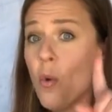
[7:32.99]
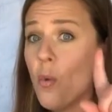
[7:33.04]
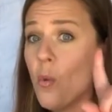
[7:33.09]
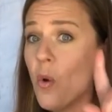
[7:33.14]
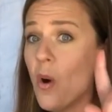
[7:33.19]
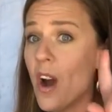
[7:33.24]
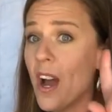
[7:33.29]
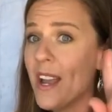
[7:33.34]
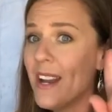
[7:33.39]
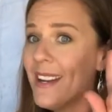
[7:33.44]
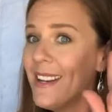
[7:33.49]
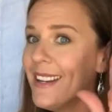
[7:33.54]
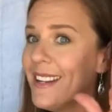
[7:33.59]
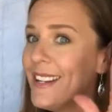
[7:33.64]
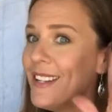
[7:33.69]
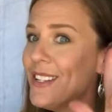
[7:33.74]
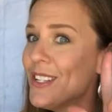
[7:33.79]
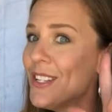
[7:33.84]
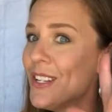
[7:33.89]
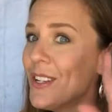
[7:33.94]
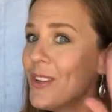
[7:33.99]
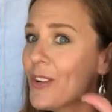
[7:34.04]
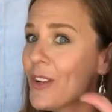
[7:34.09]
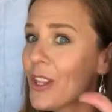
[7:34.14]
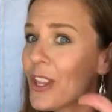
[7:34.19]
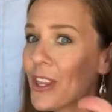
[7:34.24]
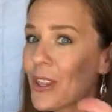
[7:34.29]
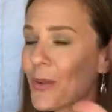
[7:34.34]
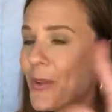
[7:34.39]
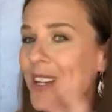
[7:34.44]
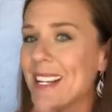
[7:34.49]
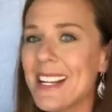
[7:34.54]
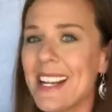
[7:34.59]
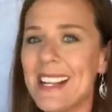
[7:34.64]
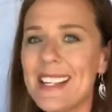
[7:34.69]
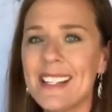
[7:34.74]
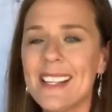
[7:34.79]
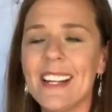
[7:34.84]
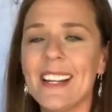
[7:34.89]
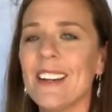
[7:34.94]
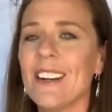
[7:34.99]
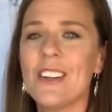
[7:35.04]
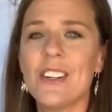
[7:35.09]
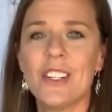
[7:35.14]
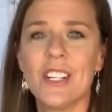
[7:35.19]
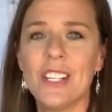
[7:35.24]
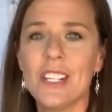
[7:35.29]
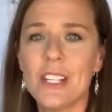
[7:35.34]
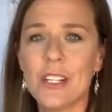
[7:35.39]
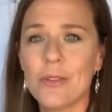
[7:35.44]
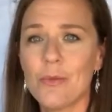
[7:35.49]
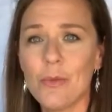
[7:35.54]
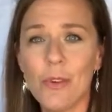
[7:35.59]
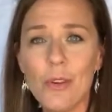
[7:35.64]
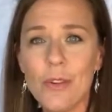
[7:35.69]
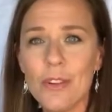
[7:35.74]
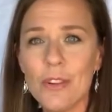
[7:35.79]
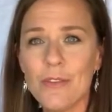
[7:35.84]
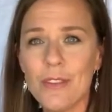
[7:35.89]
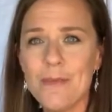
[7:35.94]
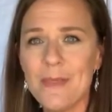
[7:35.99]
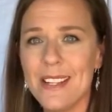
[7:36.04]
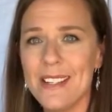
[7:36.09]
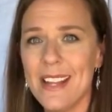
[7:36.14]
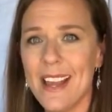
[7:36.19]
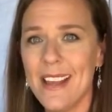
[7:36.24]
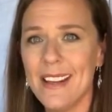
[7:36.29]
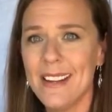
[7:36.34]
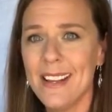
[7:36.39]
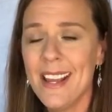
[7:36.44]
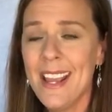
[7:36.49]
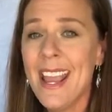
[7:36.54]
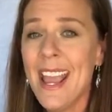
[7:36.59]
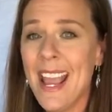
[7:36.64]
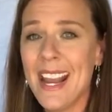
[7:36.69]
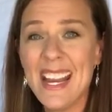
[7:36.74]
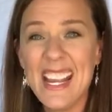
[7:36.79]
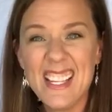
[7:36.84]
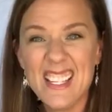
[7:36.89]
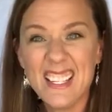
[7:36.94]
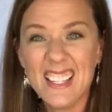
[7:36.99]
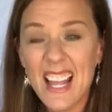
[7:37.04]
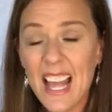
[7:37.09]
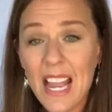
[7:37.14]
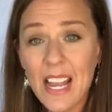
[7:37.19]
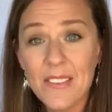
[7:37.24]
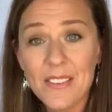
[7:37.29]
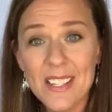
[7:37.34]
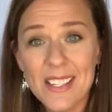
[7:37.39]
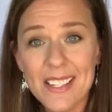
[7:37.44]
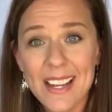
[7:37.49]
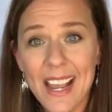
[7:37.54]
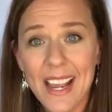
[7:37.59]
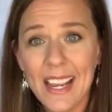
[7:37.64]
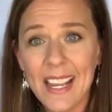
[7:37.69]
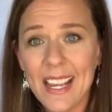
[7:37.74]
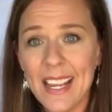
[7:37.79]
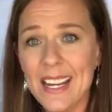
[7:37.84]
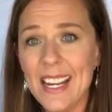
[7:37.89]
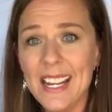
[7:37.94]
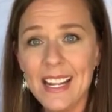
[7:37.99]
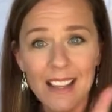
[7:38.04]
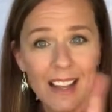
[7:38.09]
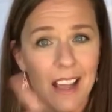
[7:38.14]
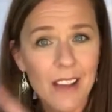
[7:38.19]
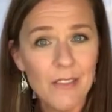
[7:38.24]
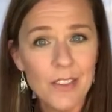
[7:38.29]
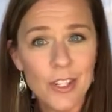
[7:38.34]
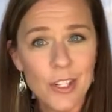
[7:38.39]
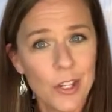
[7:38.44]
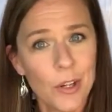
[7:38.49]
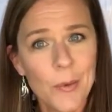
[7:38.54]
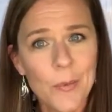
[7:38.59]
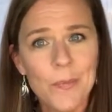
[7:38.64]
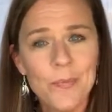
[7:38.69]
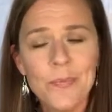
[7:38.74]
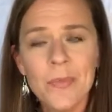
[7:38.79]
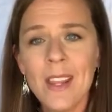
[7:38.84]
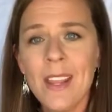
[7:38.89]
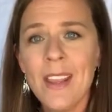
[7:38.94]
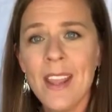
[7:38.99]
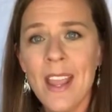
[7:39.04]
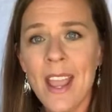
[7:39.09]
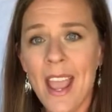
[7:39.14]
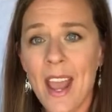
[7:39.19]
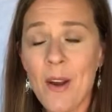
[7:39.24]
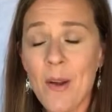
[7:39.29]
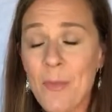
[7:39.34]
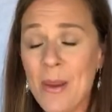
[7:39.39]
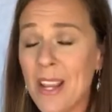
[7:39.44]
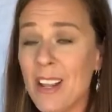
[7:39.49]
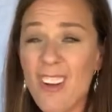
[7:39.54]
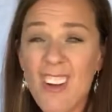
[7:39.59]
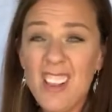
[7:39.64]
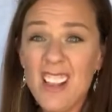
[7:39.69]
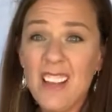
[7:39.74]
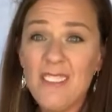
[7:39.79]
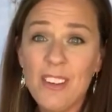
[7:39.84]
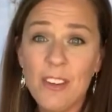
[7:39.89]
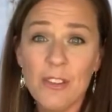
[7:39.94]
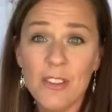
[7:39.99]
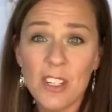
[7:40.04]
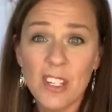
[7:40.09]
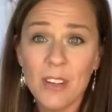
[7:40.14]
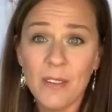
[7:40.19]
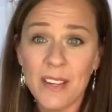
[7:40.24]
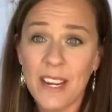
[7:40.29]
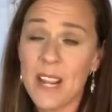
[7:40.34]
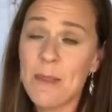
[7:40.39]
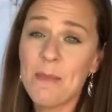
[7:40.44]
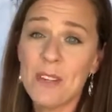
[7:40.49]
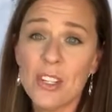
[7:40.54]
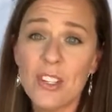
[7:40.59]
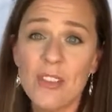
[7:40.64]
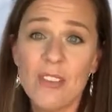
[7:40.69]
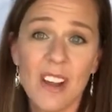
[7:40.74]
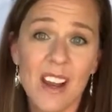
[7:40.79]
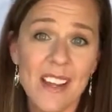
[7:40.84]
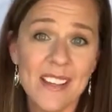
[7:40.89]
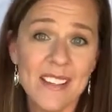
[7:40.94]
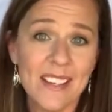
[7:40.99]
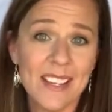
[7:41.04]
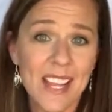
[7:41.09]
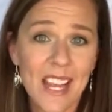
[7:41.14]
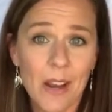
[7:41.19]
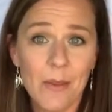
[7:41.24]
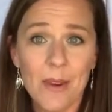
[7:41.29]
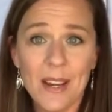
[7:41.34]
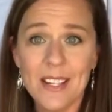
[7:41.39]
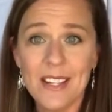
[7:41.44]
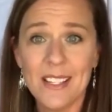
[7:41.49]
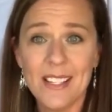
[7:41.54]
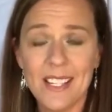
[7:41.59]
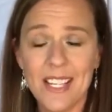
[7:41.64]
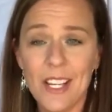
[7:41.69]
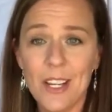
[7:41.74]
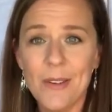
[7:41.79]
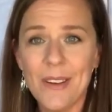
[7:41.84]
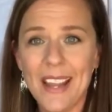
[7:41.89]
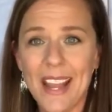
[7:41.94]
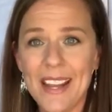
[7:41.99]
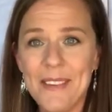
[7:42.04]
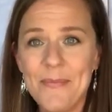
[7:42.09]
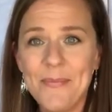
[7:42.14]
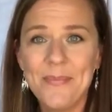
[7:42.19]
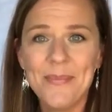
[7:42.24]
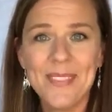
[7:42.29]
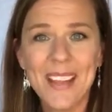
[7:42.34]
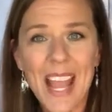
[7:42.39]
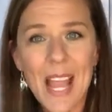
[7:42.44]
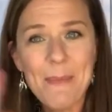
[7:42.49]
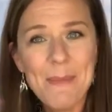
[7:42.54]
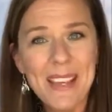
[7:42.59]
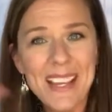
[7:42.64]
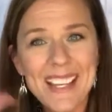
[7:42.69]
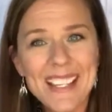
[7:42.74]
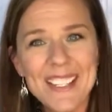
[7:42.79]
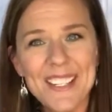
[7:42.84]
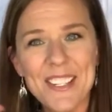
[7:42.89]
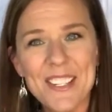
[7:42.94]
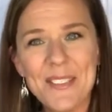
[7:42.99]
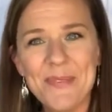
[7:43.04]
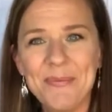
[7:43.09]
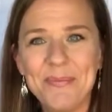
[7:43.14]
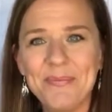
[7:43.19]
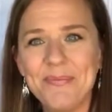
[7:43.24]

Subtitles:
1, 2, 3 days later, Jesus rose from the dead, and he's alive today, and he loves you. And we all love you, too, and I miss you guys and can't wait to see you again. Happy Easter!